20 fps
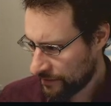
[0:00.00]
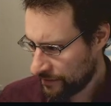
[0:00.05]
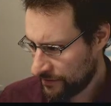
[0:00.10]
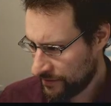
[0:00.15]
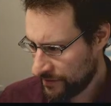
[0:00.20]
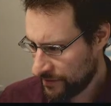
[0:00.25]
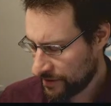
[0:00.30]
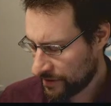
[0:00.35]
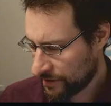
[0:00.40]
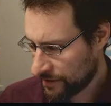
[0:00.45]

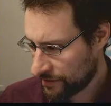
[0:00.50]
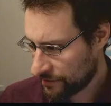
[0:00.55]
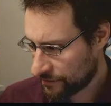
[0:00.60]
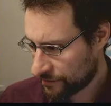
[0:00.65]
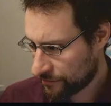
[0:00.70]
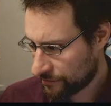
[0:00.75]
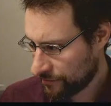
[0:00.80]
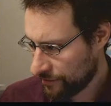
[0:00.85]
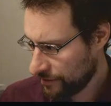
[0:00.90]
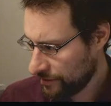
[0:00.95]

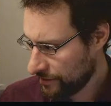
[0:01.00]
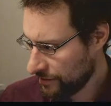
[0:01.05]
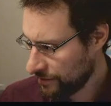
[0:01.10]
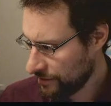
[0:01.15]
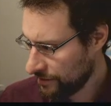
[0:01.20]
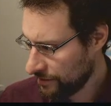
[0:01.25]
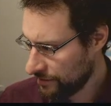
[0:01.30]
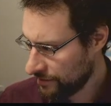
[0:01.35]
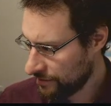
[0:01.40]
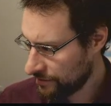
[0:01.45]

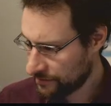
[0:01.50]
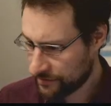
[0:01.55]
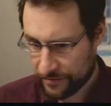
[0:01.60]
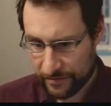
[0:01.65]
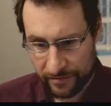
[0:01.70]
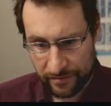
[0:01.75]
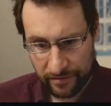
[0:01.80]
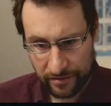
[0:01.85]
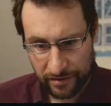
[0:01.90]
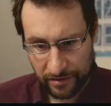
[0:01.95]
dentry
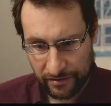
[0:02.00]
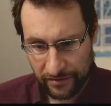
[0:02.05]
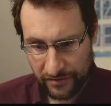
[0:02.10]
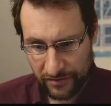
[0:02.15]
struct.